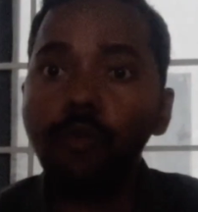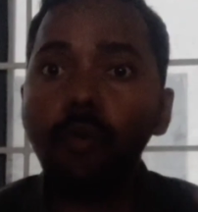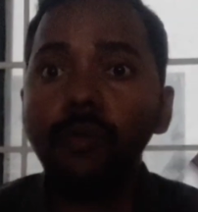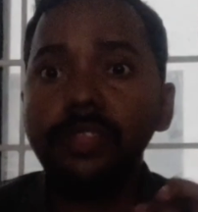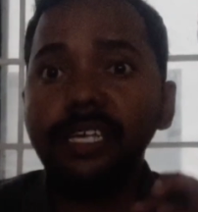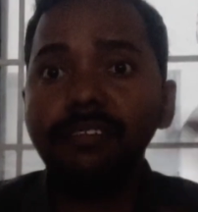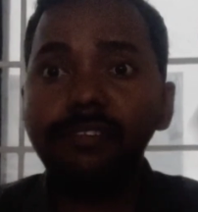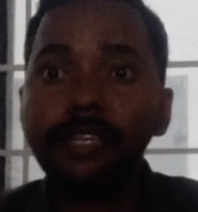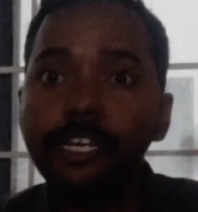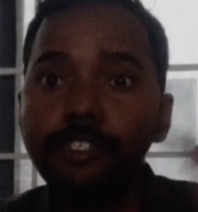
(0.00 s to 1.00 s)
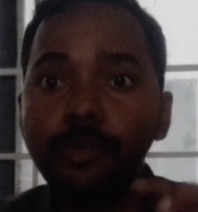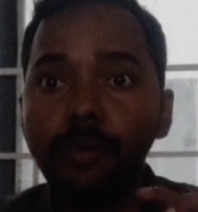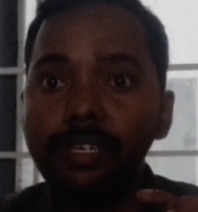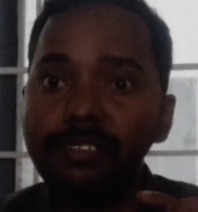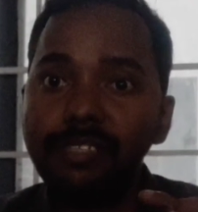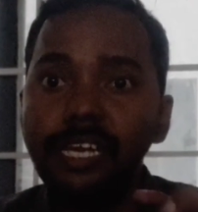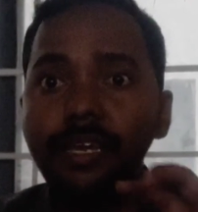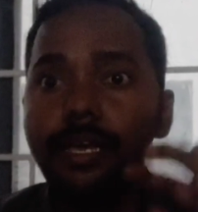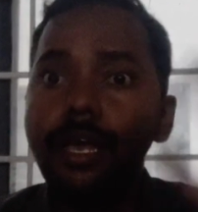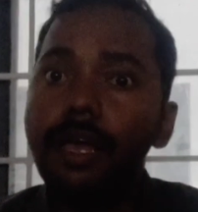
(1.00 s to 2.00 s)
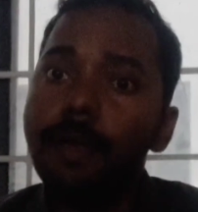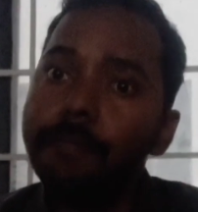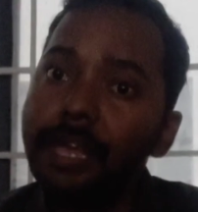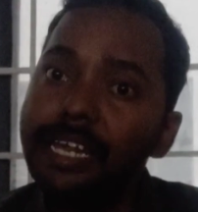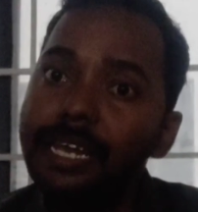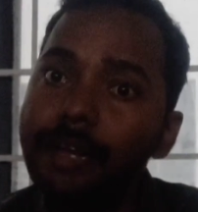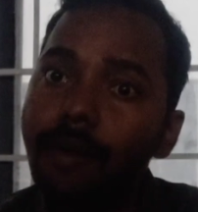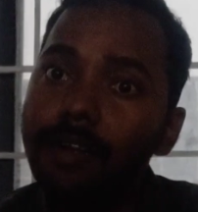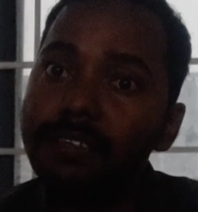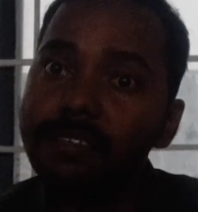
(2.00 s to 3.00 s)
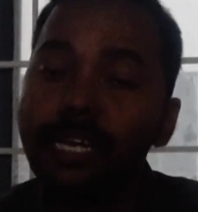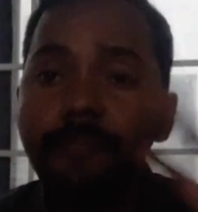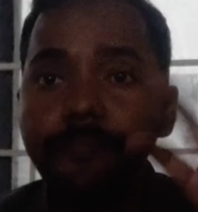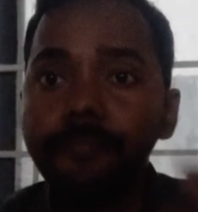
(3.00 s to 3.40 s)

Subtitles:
So this ratio is the mainly called as the